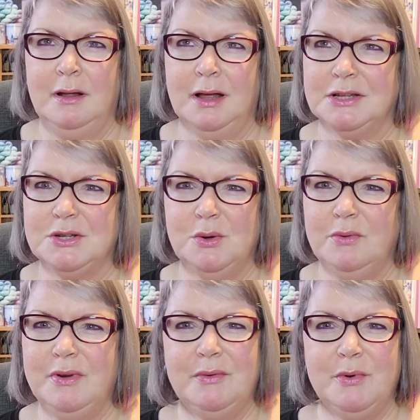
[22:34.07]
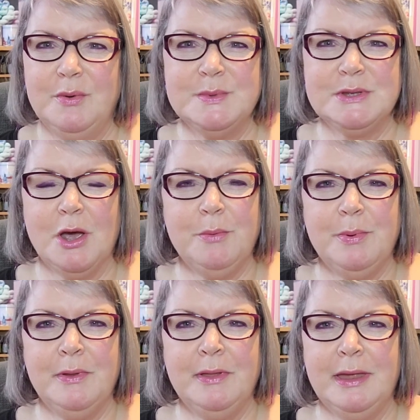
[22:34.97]
like two or three rooms
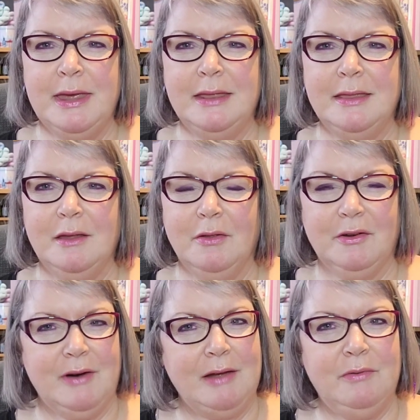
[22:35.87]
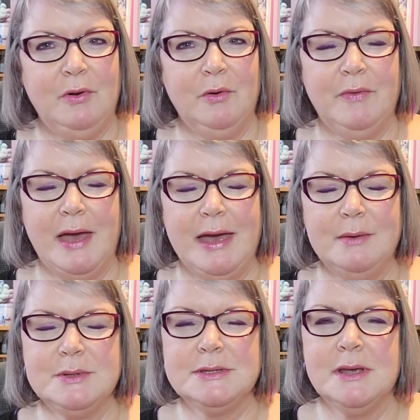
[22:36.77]
open on the ground floor of the
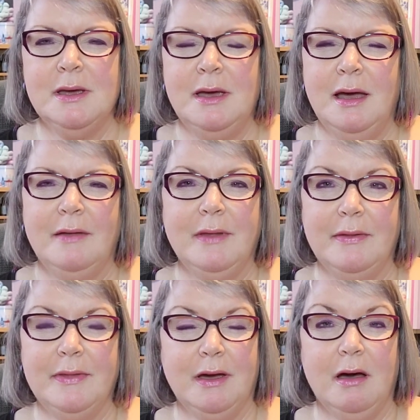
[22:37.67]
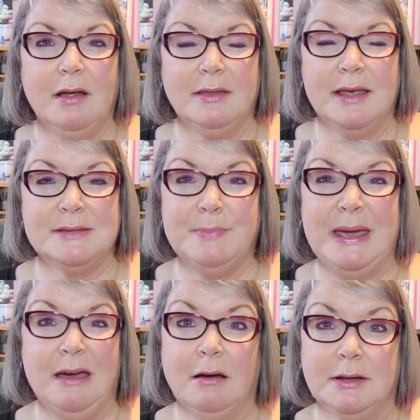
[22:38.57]
house. And then there's big
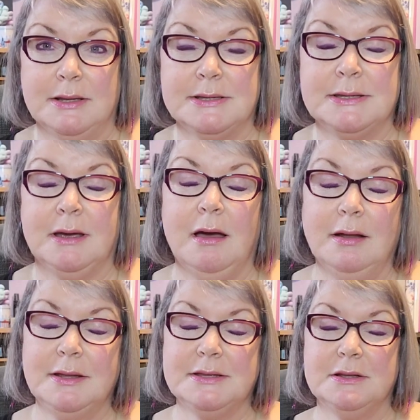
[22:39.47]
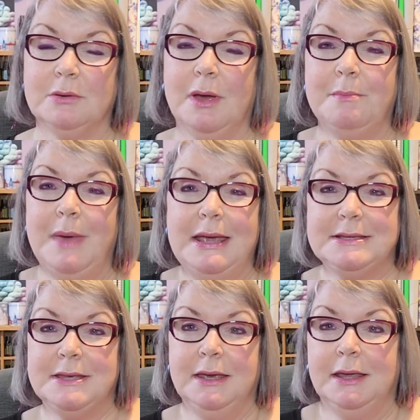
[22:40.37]
gardens. The gardens look
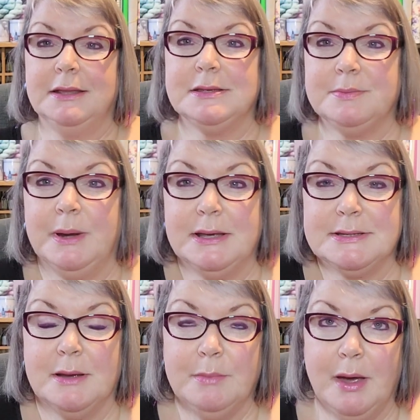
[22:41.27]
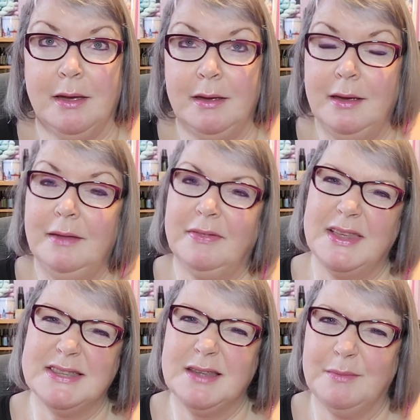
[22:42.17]
amazing in the spring and summer.
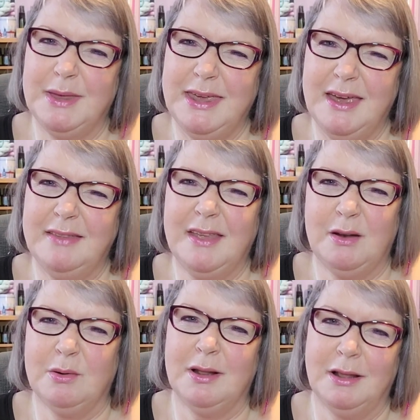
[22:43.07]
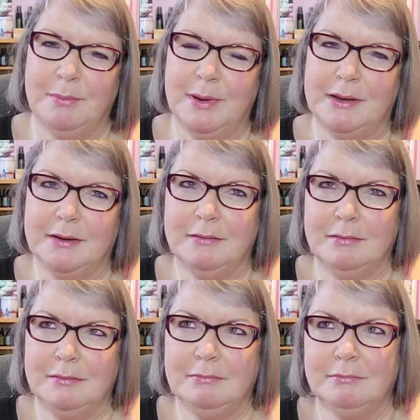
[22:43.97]
This time of the year they look a little bit
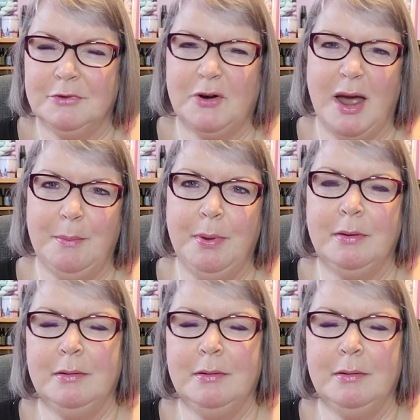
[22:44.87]
drab,